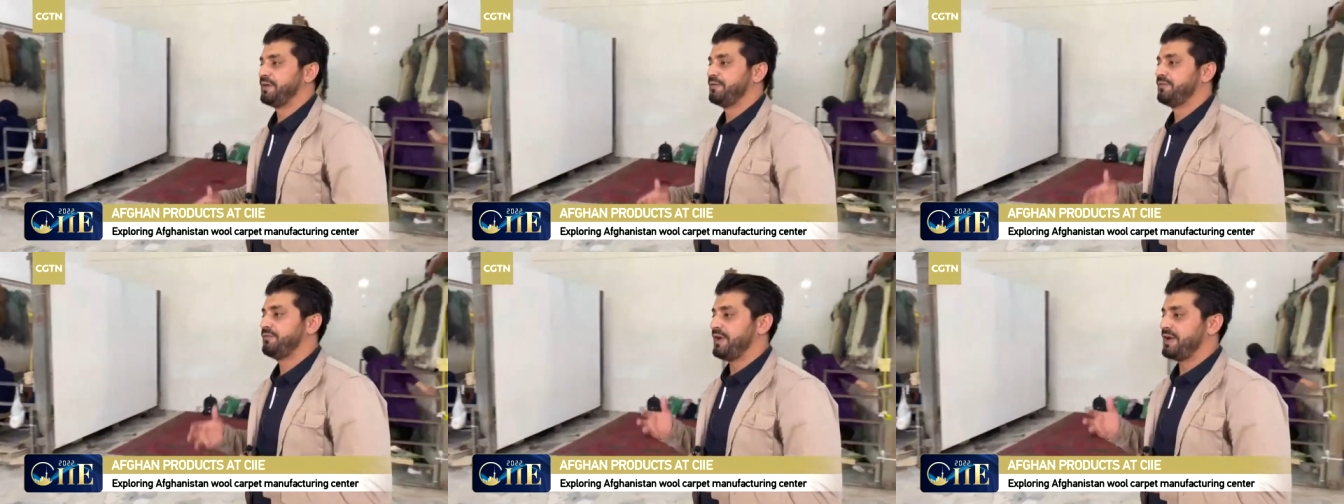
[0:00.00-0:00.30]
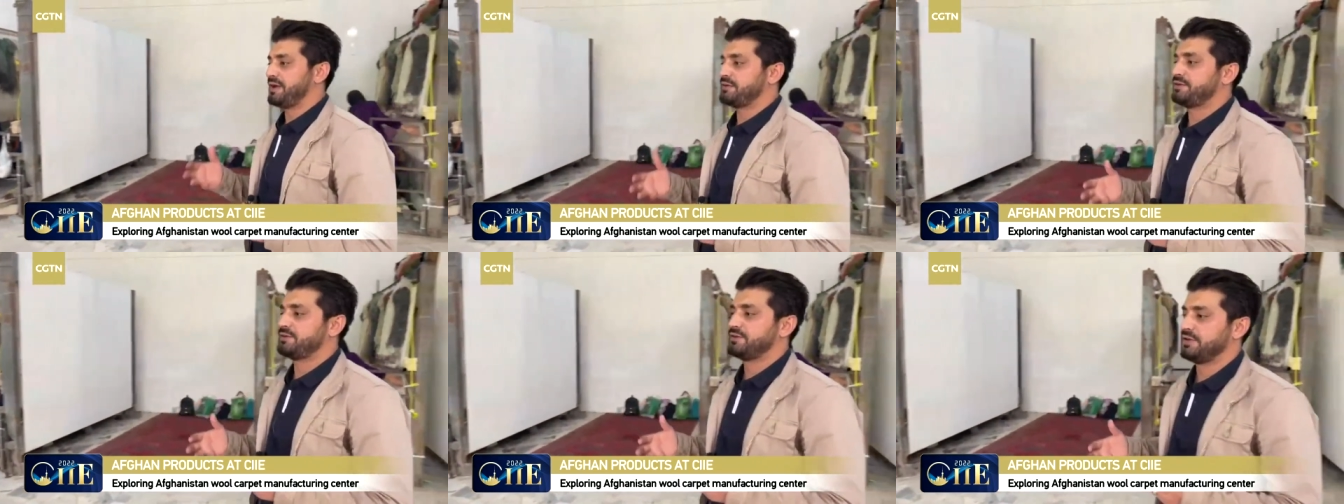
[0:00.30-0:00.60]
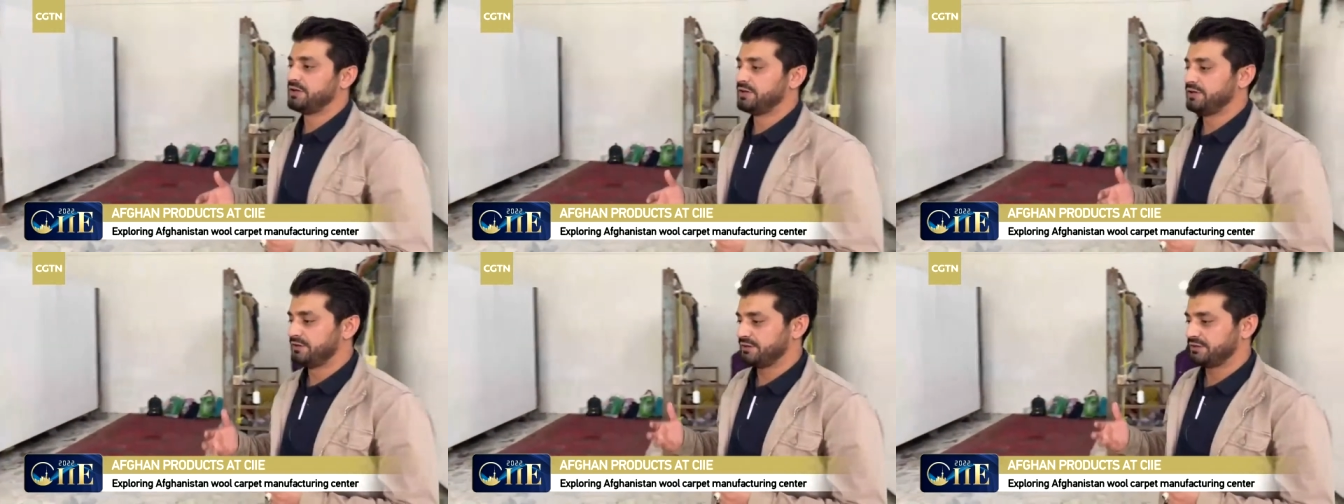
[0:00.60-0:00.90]
fact,
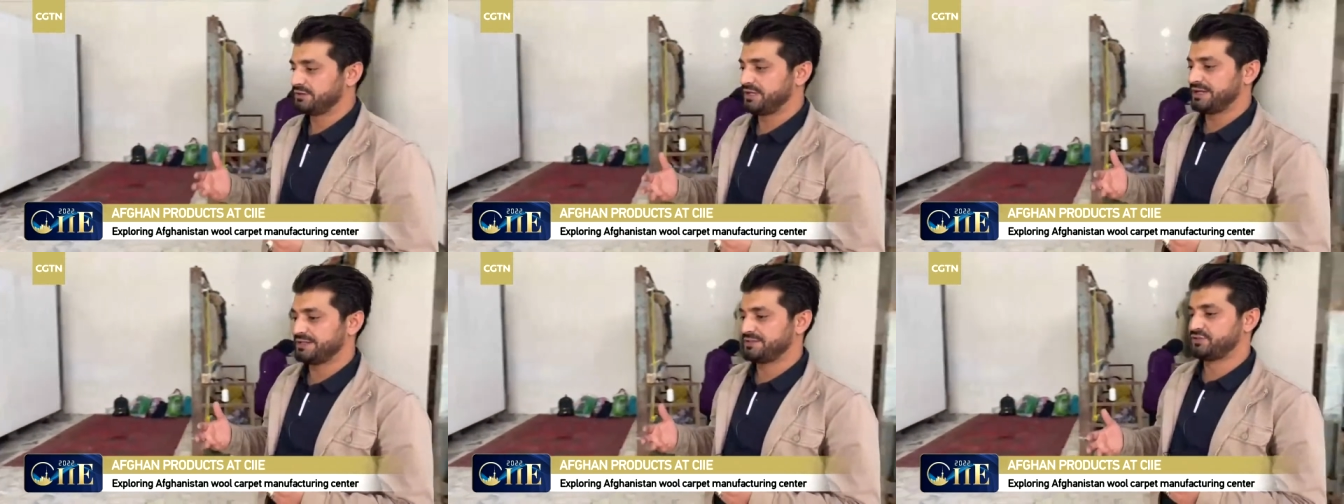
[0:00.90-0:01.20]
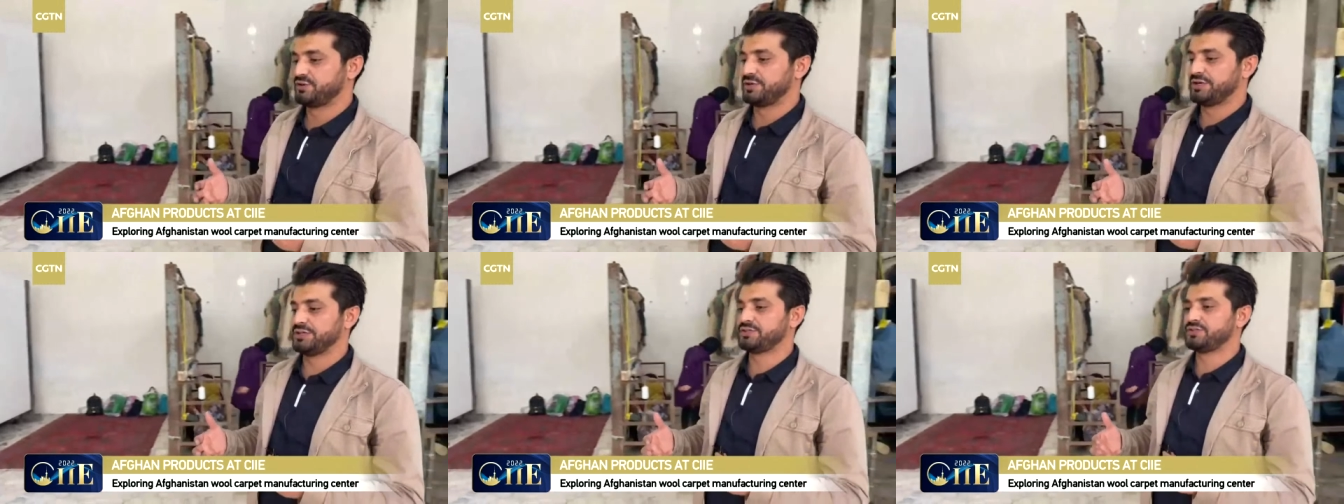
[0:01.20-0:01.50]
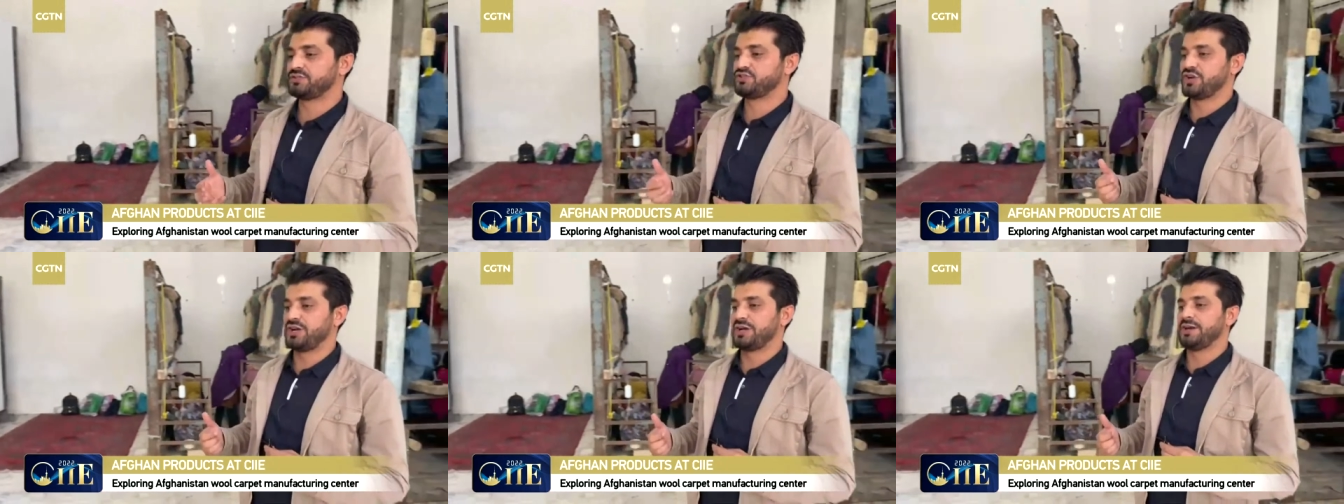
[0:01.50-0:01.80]
sector
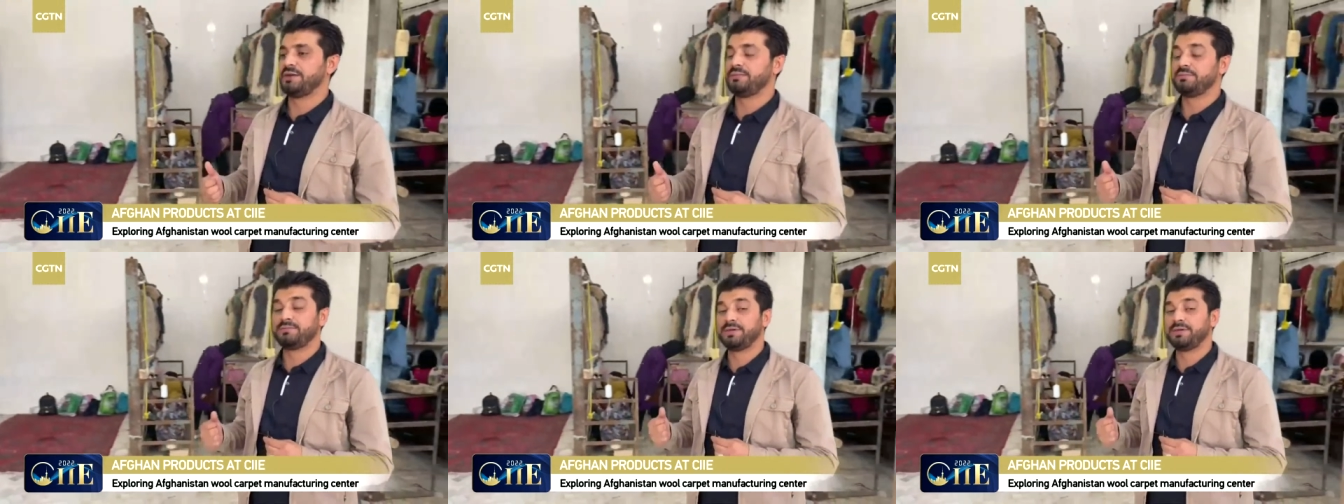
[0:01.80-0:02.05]
is China